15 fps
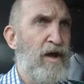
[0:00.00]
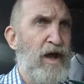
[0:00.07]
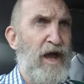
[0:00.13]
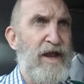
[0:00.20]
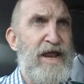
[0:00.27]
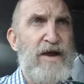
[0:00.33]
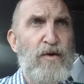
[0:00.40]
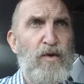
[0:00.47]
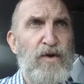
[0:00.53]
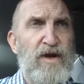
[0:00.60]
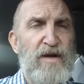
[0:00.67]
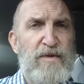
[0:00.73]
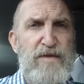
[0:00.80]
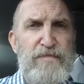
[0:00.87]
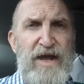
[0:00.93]
and they're all
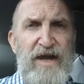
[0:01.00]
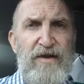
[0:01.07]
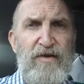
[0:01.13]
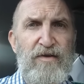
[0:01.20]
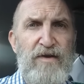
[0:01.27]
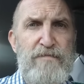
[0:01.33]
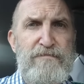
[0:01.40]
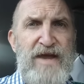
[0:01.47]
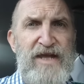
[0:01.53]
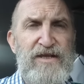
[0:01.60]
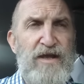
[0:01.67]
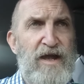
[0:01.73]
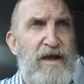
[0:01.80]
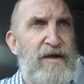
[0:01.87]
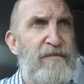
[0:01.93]
going to be better and
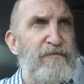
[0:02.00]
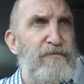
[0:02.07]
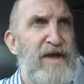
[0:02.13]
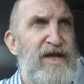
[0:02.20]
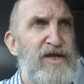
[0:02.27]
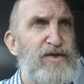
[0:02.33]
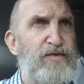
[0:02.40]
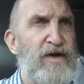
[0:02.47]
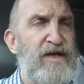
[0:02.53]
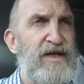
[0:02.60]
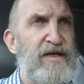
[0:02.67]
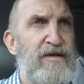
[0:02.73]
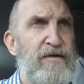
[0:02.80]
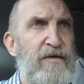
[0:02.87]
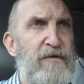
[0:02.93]
match
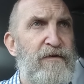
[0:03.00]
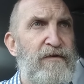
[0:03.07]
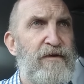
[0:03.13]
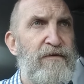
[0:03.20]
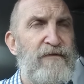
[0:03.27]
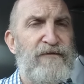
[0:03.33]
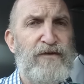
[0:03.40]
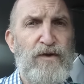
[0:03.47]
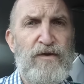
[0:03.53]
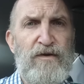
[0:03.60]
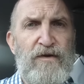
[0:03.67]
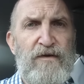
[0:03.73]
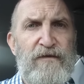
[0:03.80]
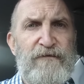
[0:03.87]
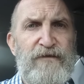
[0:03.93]
ready
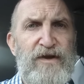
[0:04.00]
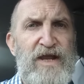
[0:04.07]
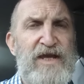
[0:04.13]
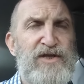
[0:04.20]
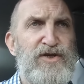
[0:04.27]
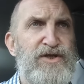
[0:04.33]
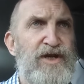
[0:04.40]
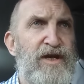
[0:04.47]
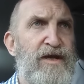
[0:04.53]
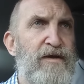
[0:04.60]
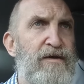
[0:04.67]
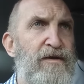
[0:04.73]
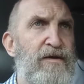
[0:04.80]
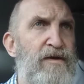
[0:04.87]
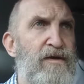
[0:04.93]
for next
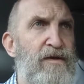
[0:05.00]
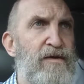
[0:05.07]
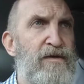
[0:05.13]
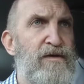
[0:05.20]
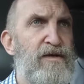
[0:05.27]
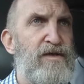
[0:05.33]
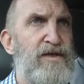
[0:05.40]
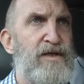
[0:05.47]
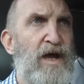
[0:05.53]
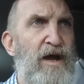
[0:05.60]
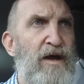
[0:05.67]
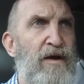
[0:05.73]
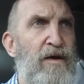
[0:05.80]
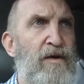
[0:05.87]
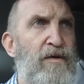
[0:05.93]
year.
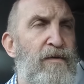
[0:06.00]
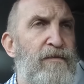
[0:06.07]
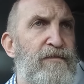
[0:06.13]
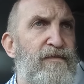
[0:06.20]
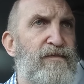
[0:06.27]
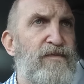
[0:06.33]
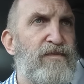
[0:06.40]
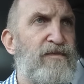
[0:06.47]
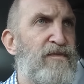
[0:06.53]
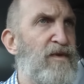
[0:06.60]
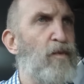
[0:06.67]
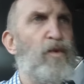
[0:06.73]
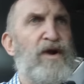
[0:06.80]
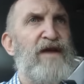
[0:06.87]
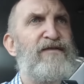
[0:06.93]
So,
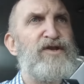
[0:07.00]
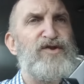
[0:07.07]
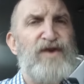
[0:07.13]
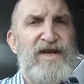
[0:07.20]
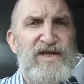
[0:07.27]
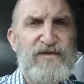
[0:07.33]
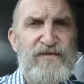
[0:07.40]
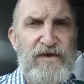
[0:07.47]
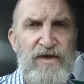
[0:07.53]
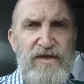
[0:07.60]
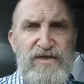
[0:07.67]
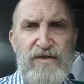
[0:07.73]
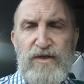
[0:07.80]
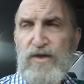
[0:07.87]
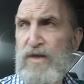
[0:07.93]
whatever
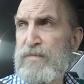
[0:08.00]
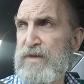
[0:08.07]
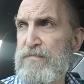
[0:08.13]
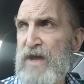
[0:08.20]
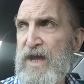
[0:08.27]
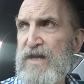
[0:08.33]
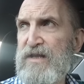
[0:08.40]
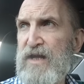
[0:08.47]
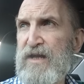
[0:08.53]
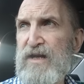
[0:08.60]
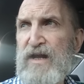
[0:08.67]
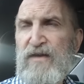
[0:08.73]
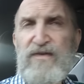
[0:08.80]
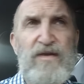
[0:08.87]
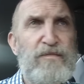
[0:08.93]
transfers are going to be made, they're going
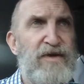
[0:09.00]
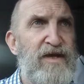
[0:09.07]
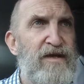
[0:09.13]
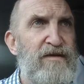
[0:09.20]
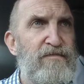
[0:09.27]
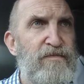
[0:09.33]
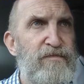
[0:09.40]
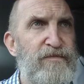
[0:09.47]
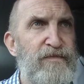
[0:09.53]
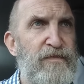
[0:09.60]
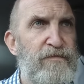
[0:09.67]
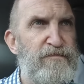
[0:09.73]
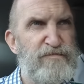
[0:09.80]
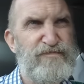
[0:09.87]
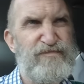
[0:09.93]
to have to be,
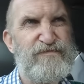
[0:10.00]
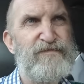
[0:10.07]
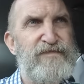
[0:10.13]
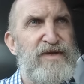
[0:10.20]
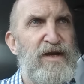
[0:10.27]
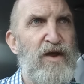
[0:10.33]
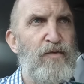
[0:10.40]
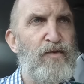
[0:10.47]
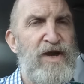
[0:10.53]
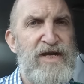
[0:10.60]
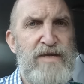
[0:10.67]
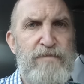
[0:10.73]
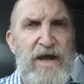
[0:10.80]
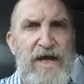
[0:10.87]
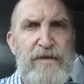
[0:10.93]

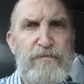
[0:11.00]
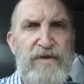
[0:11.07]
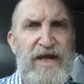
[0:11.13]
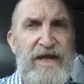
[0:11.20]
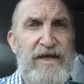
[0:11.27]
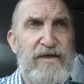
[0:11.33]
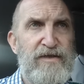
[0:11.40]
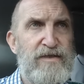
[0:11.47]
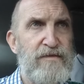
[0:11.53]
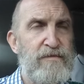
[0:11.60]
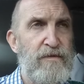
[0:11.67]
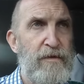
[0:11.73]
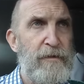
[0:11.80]
ready-made players,